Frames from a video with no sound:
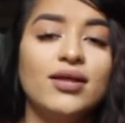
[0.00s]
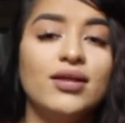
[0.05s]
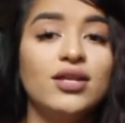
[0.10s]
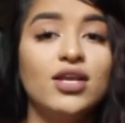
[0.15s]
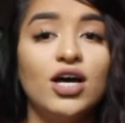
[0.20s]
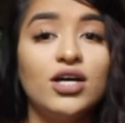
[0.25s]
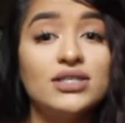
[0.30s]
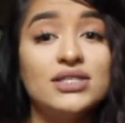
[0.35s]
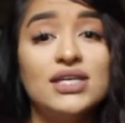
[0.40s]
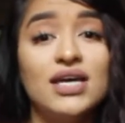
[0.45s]

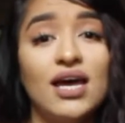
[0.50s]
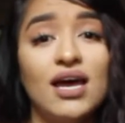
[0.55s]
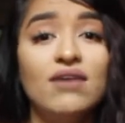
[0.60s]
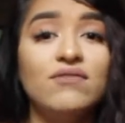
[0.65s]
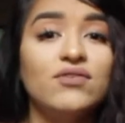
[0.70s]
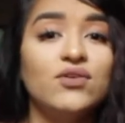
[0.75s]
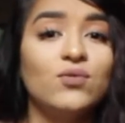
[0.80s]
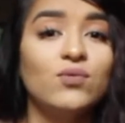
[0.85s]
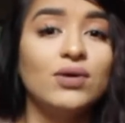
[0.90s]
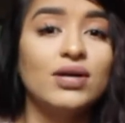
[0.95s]
Not to
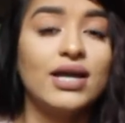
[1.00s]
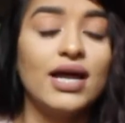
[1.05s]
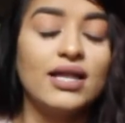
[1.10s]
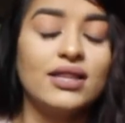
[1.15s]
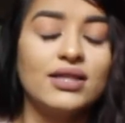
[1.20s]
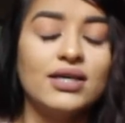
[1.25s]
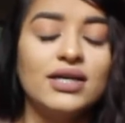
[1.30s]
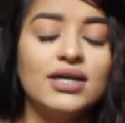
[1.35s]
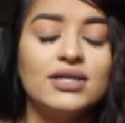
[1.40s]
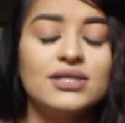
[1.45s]
everyone,
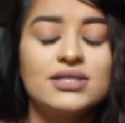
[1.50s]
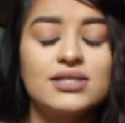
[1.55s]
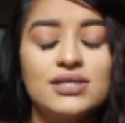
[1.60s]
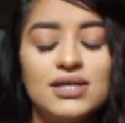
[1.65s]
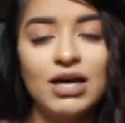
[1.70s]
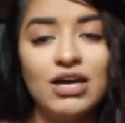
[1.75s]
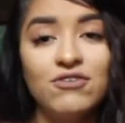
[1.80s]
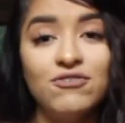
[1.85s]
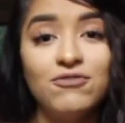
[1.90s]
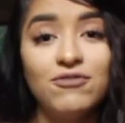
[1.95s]
at least.
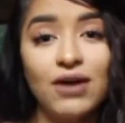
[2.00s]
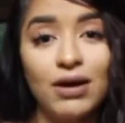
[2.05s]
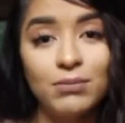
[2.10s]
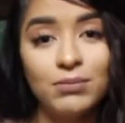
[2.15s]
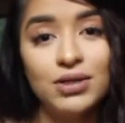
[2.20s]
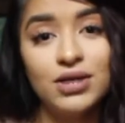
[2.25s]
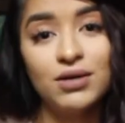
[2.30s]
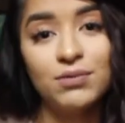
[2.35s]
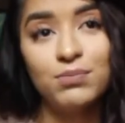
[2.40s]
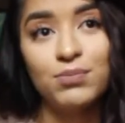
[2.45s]
My family